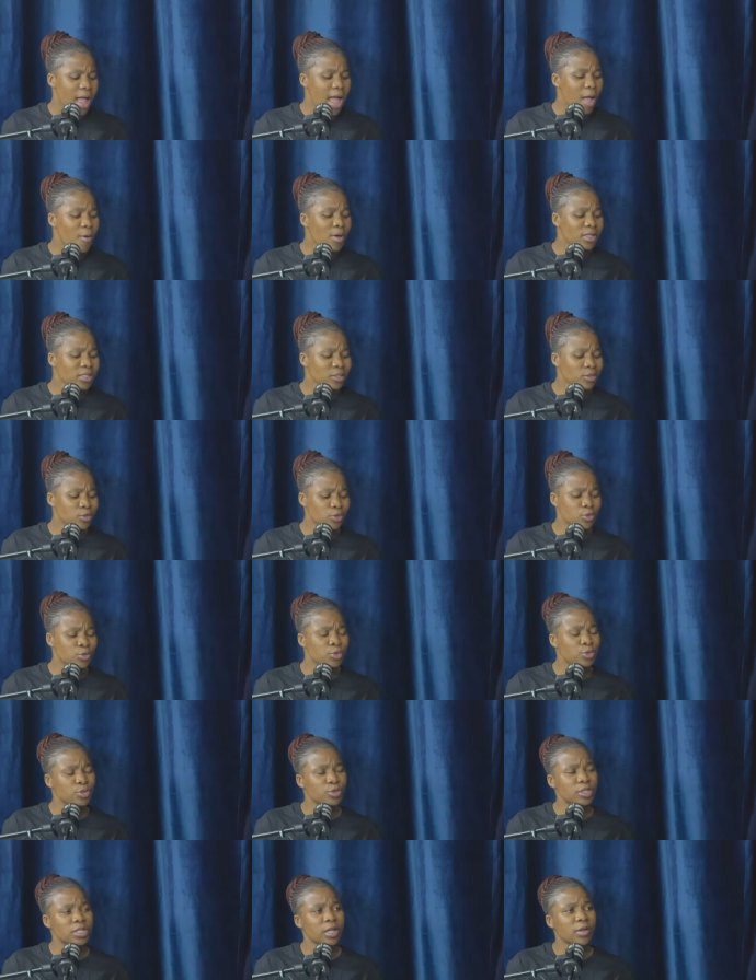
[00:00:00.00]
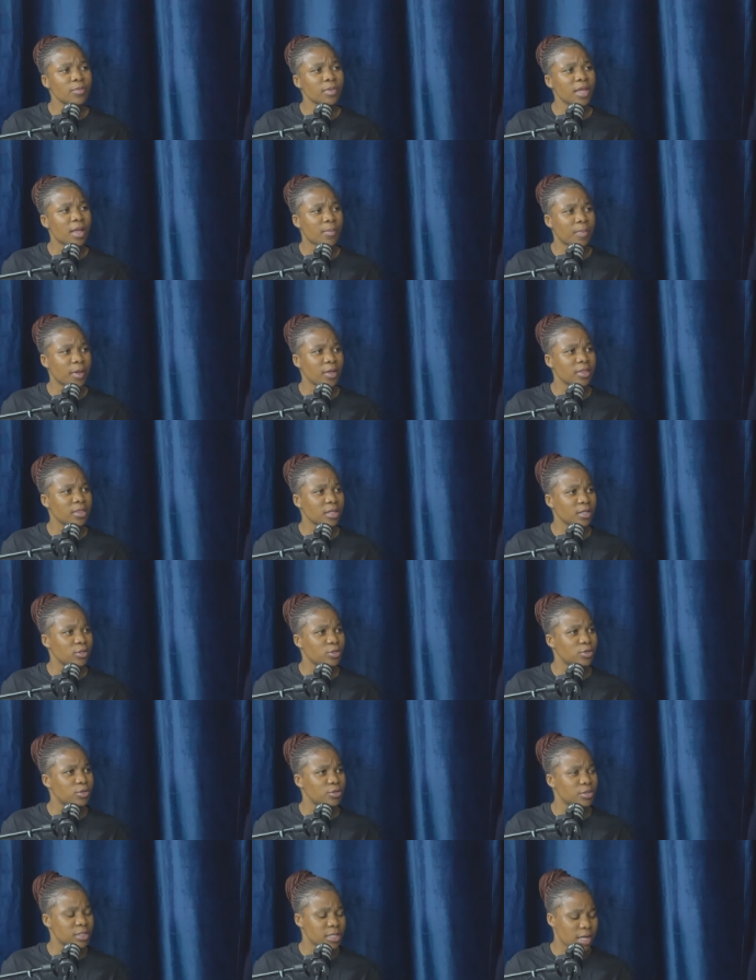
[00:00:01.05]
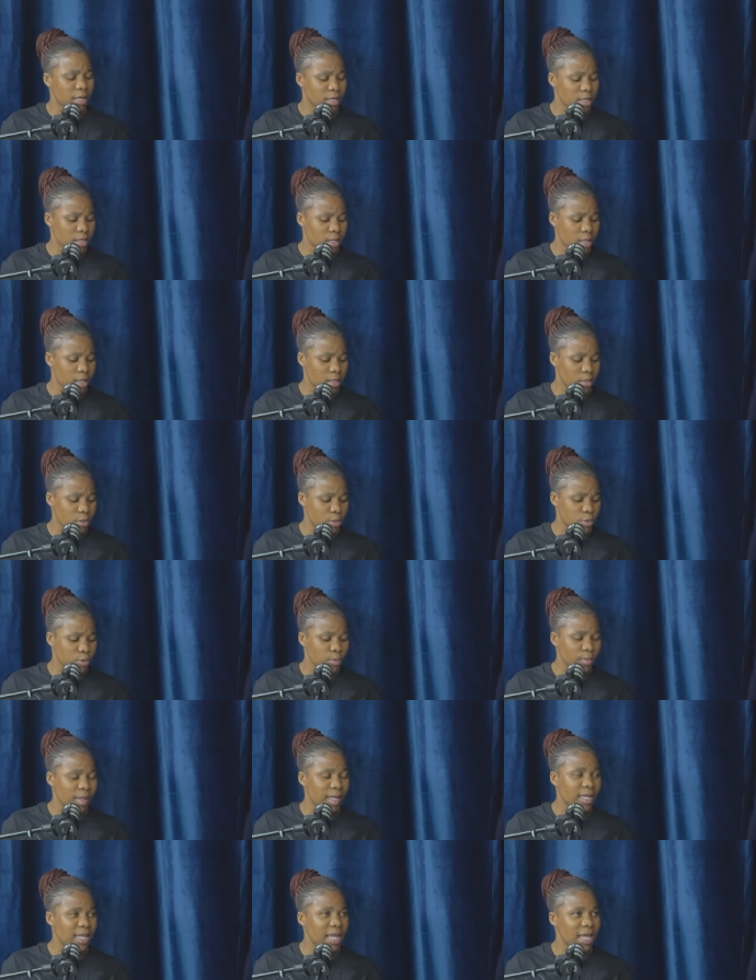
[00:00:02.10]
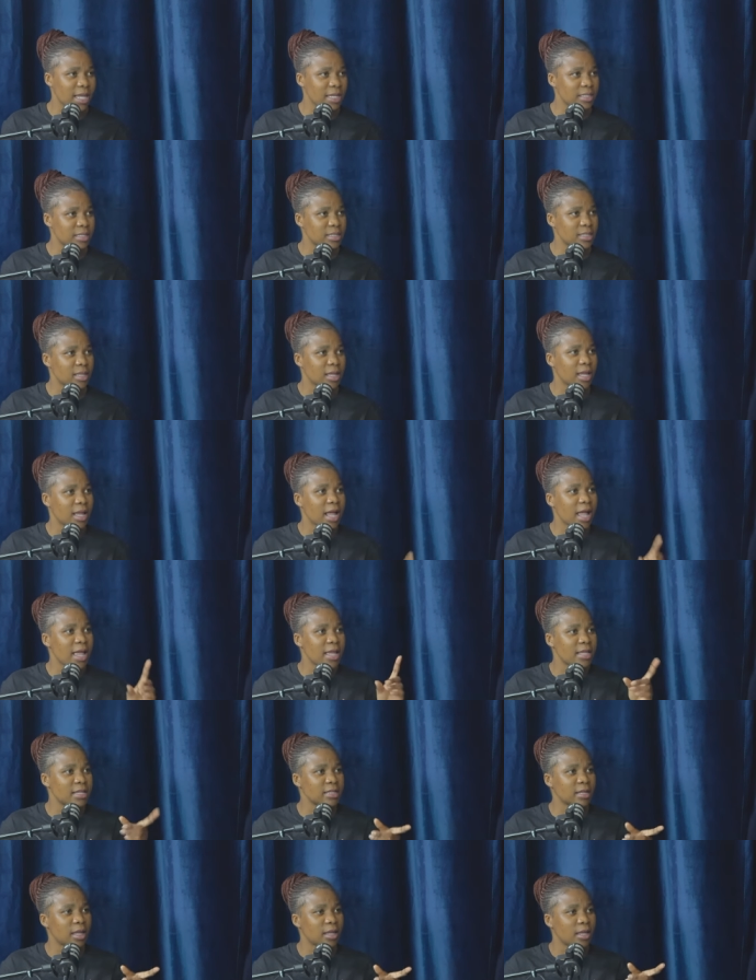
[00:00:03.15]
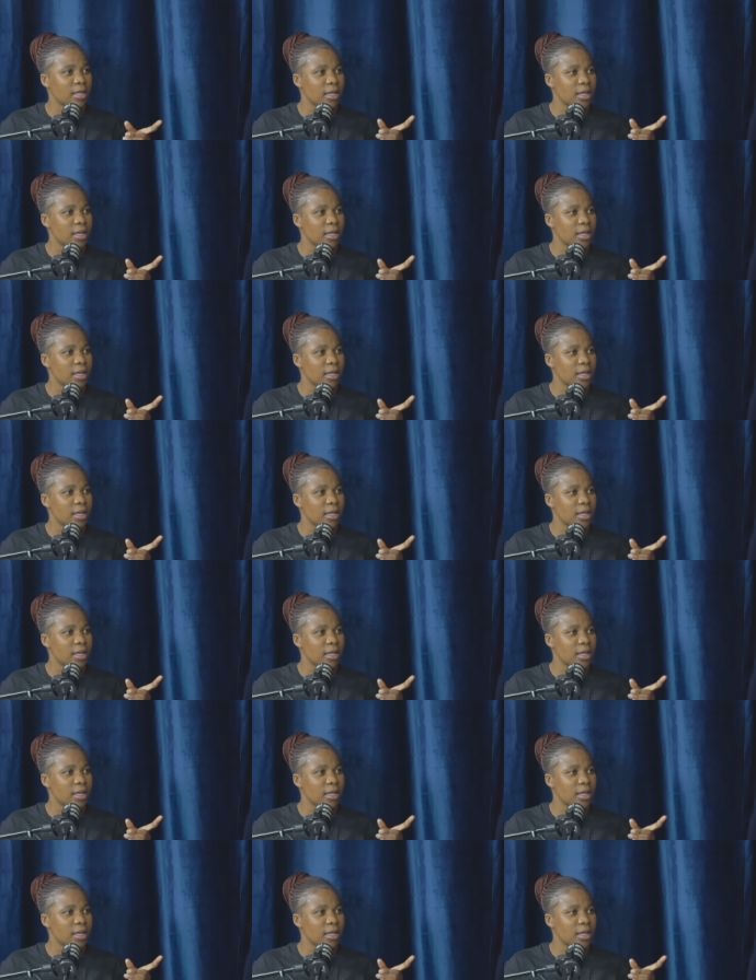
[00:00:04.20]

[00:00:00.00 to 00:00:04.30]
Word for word: I wanted you to tell me about the to Zuma case, the car in,